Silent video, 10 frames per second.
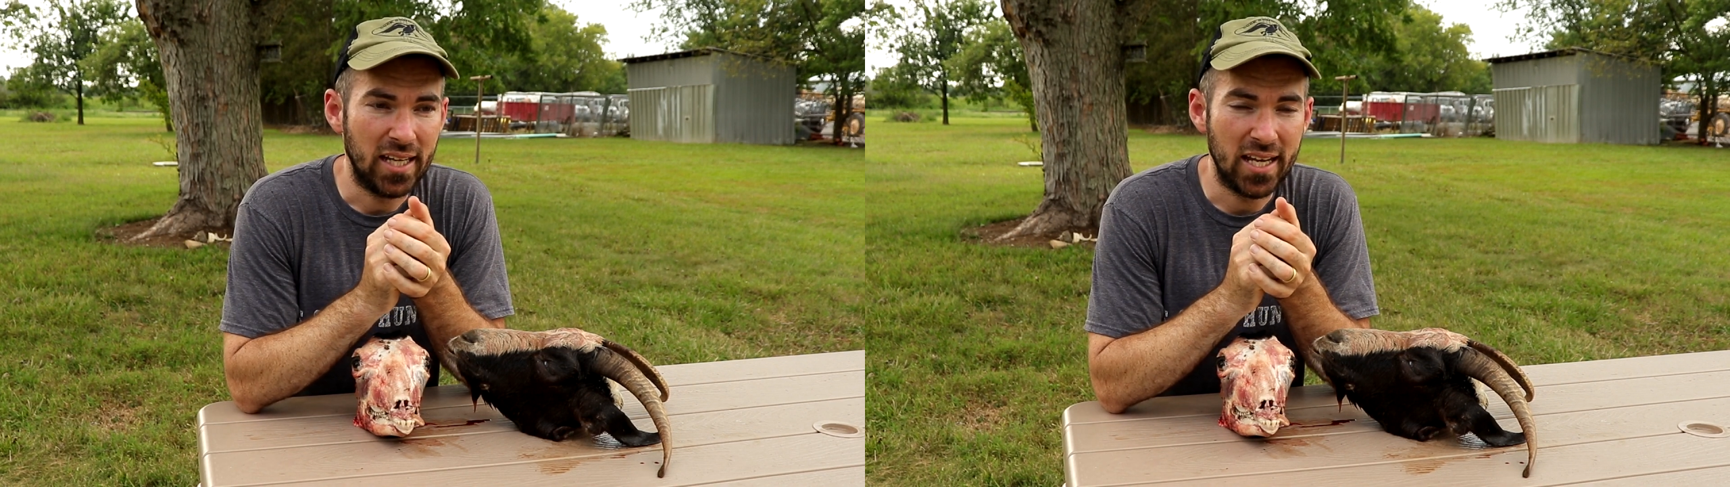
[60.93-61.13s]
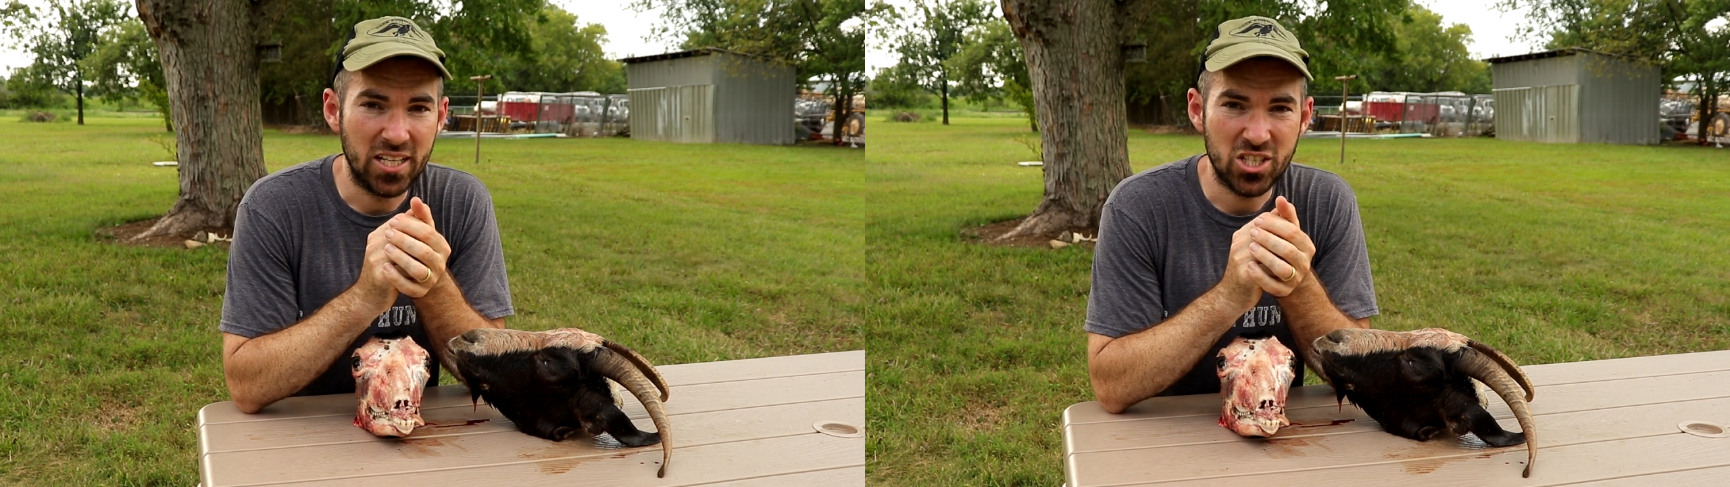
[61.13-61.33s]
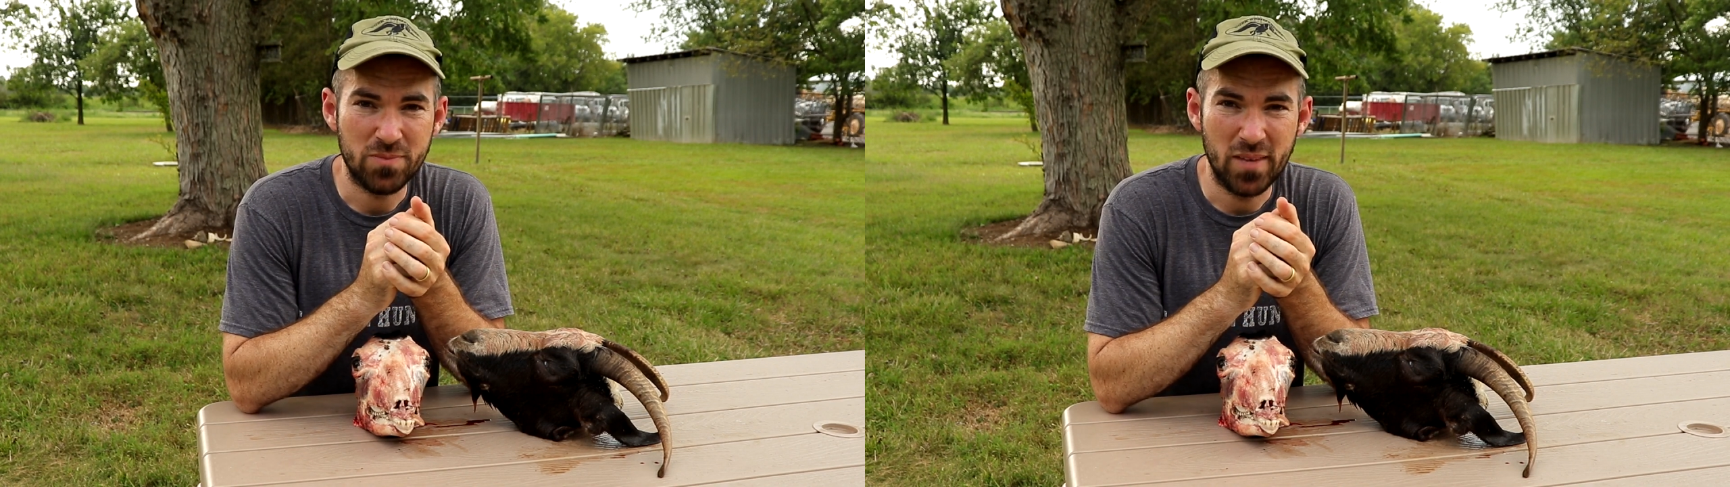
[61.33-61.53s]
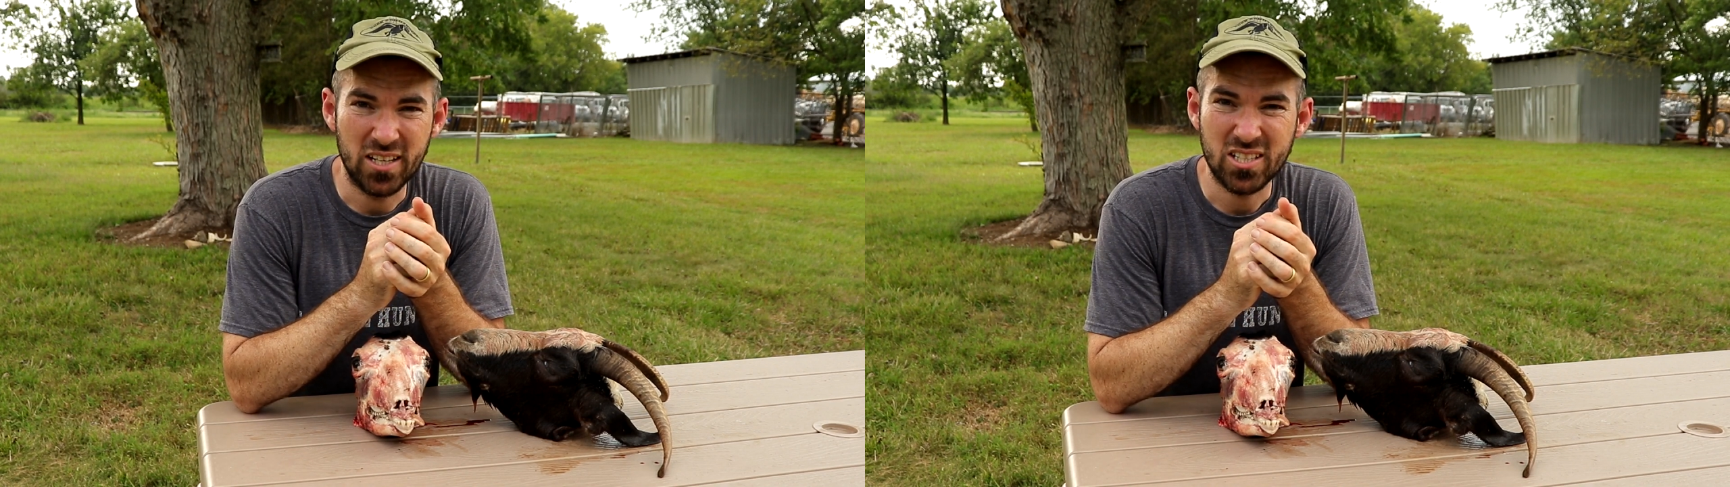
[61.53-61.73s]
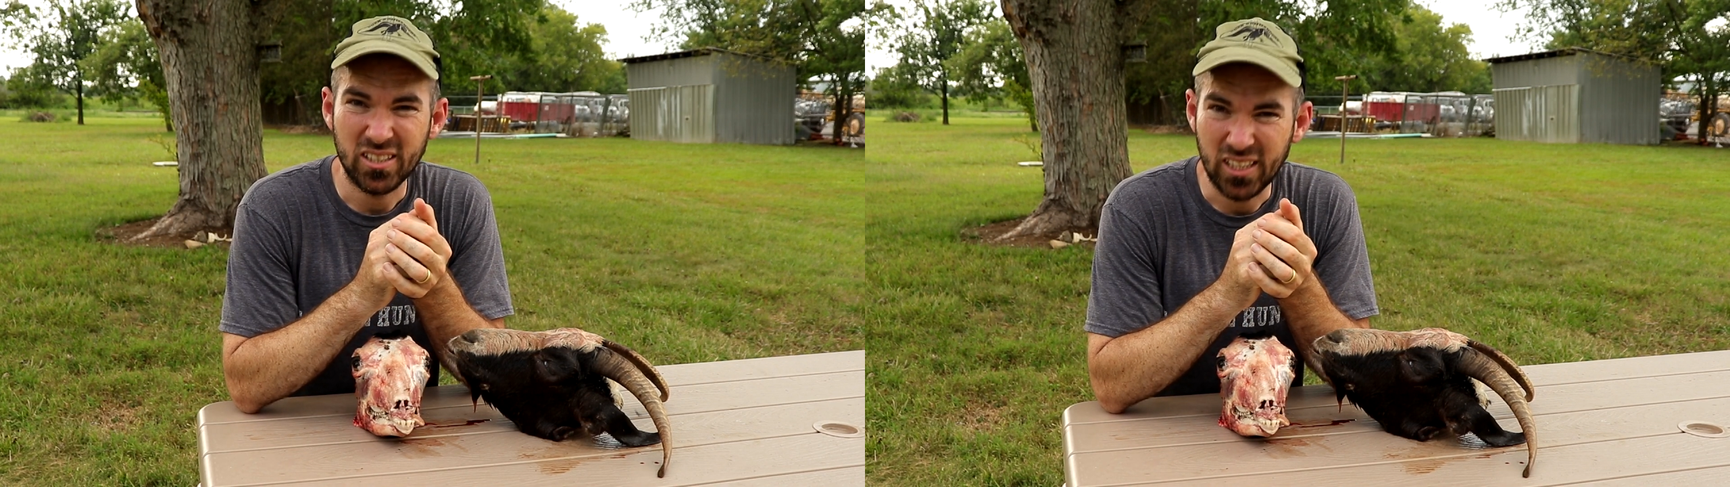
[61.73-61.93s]
and it just
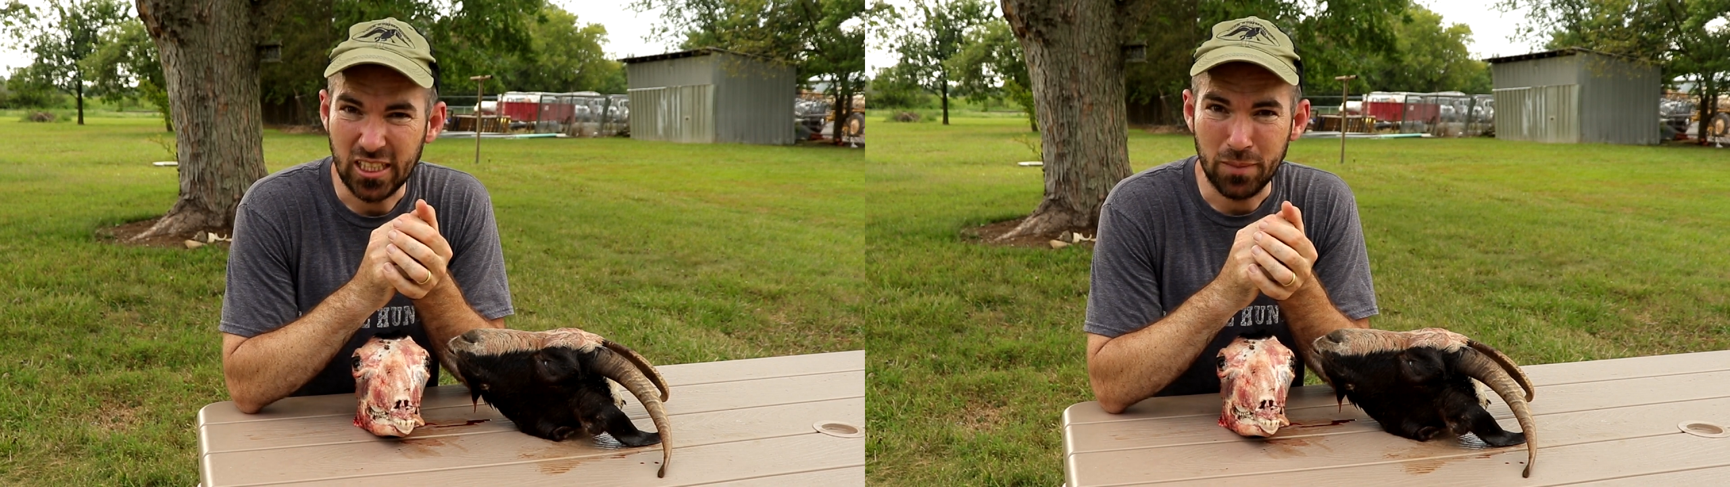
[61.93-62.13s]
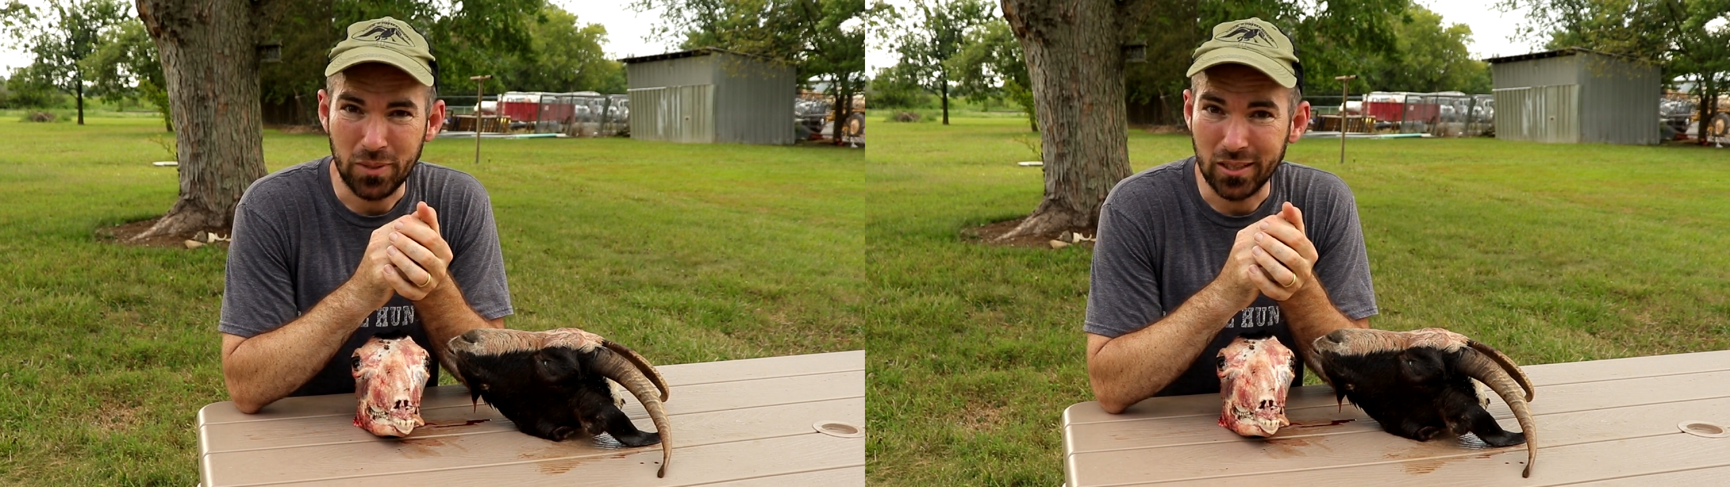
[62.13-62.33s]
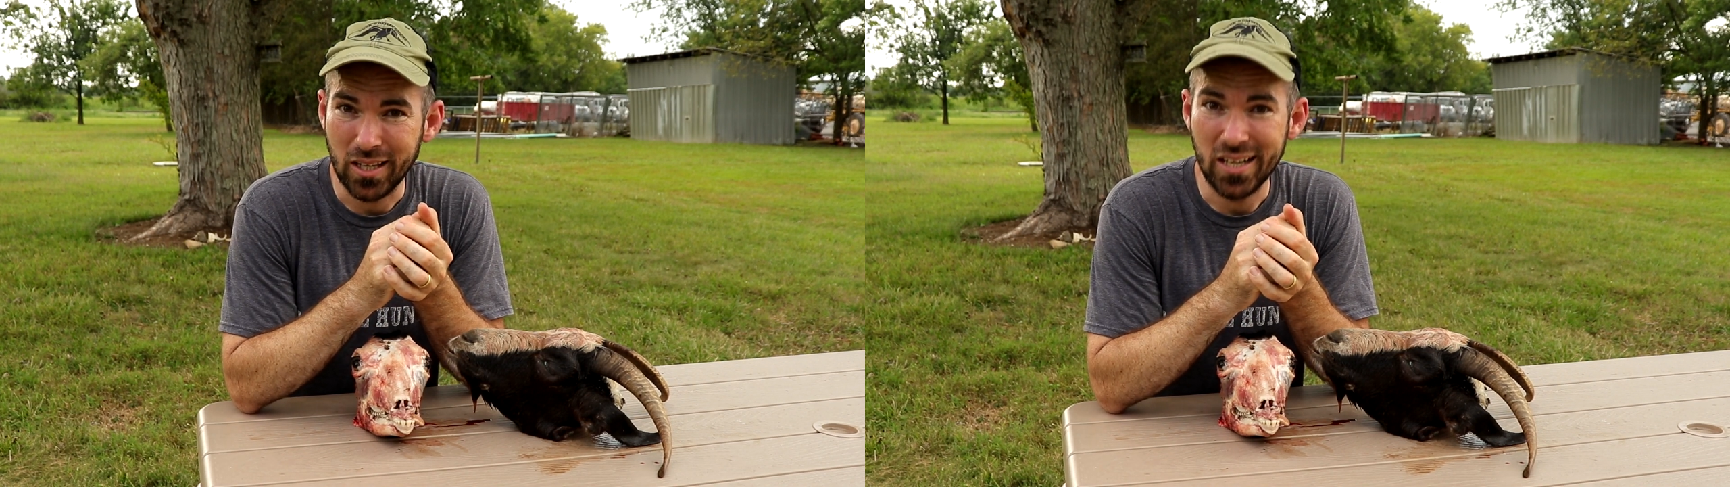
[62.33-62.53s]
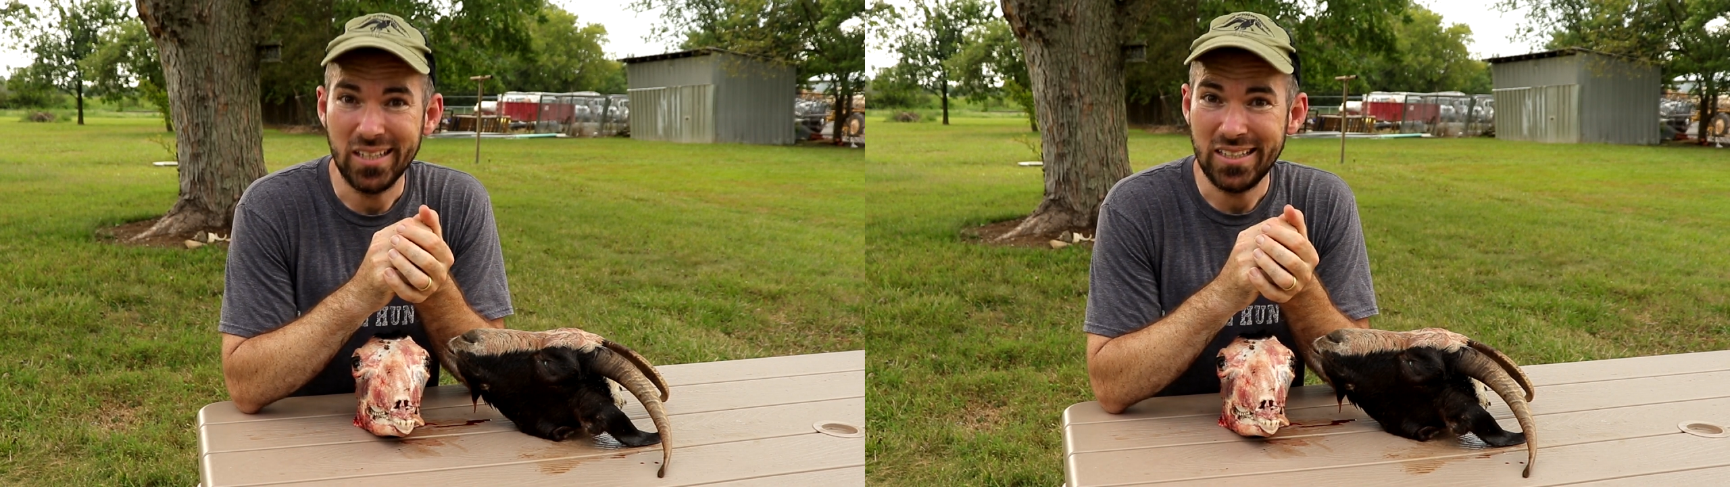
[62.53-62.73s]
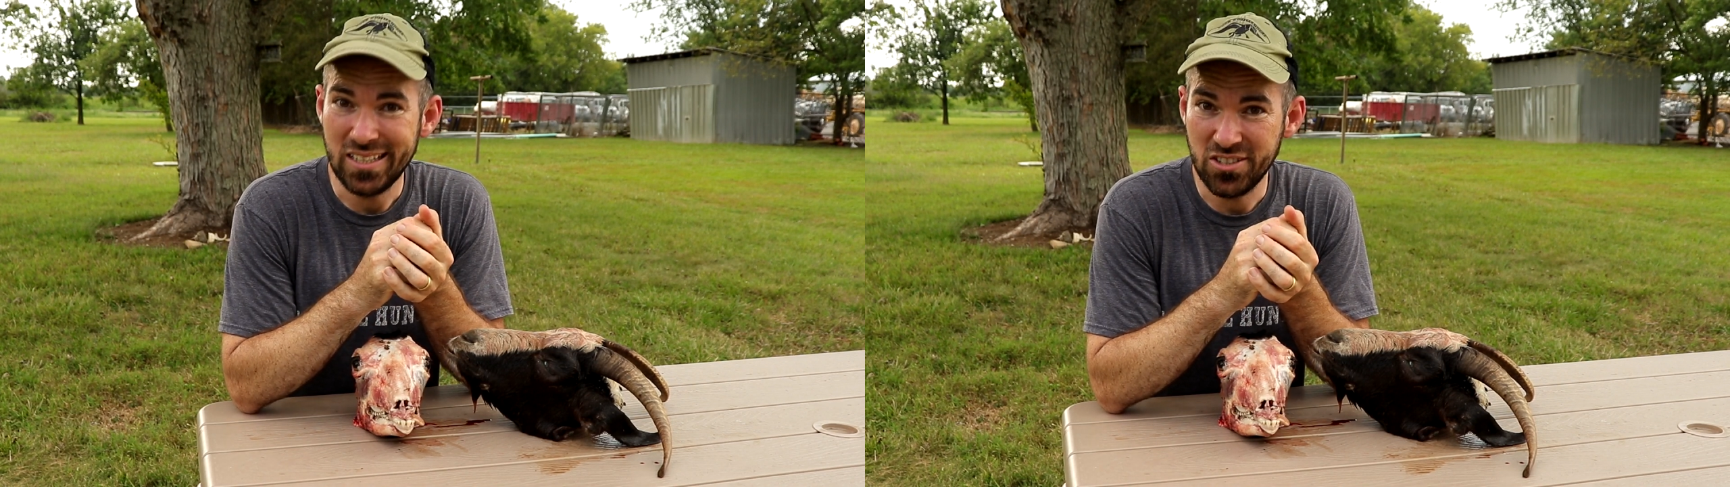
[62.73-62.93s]
makes cleanup a lot
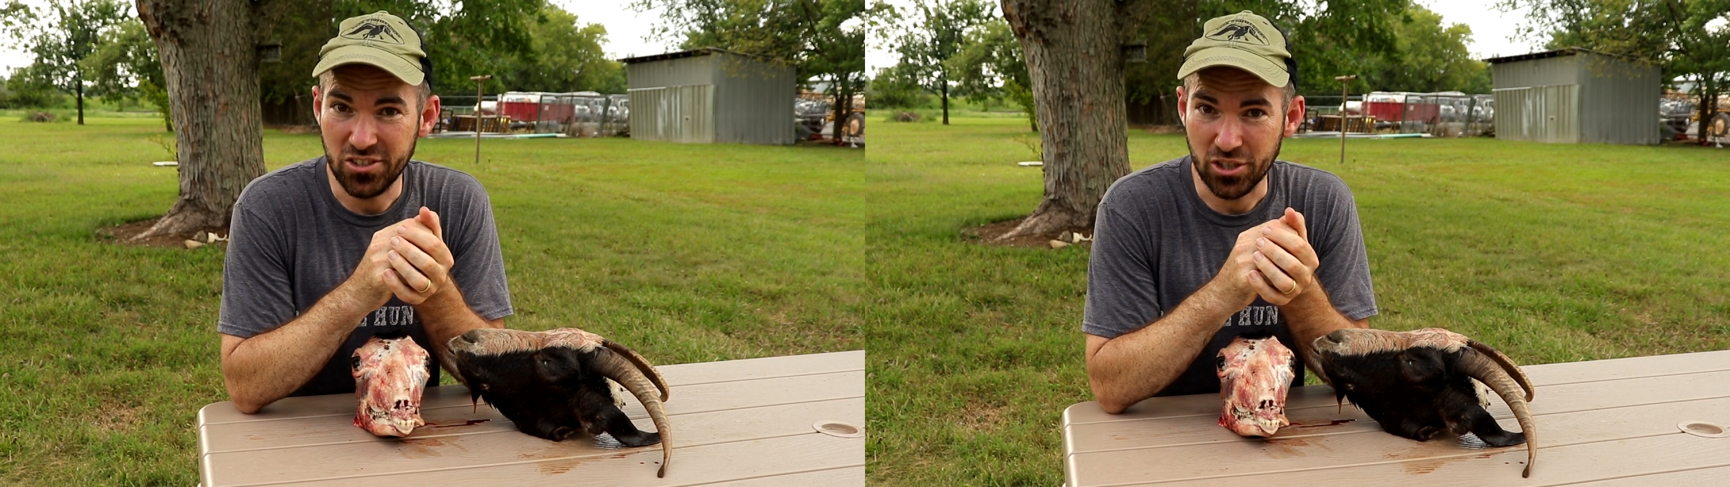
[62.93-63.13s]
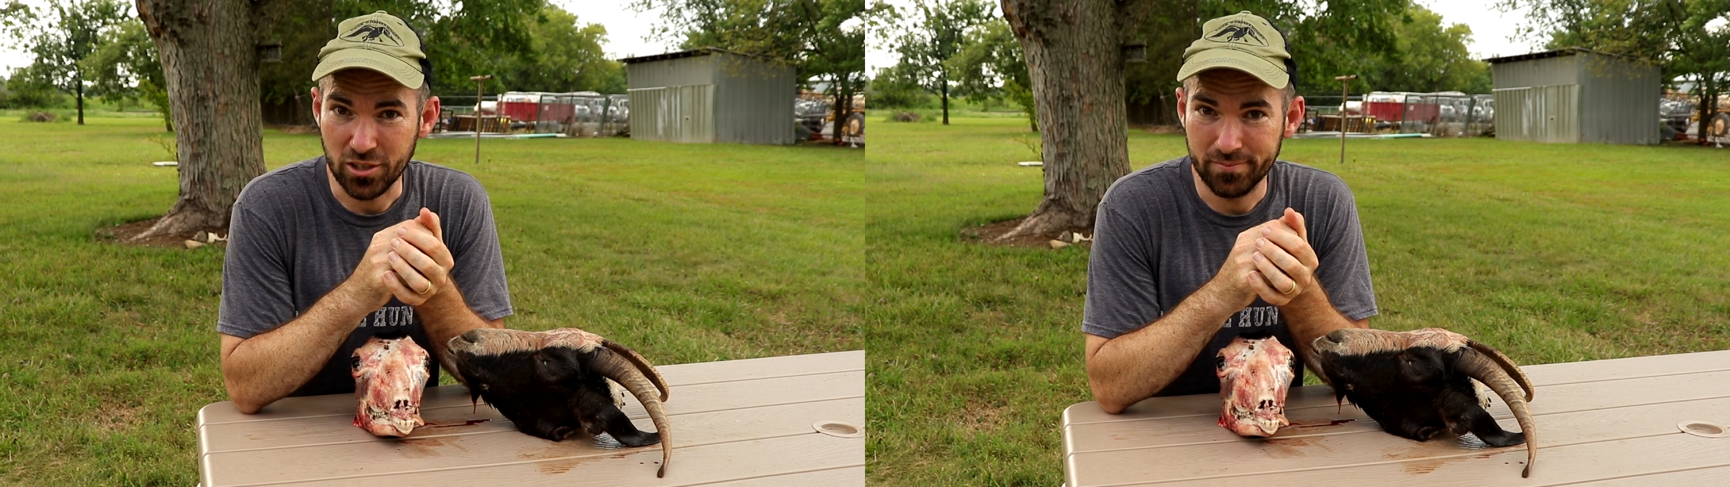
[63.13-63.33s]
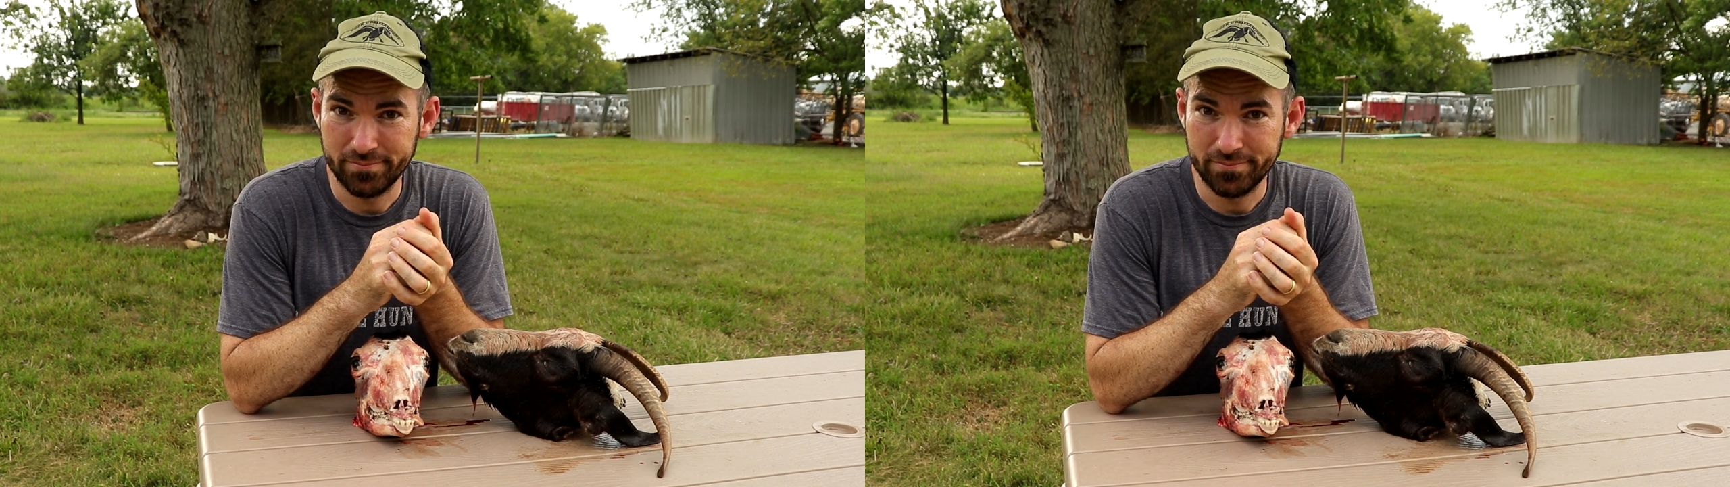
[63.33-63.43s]
easier.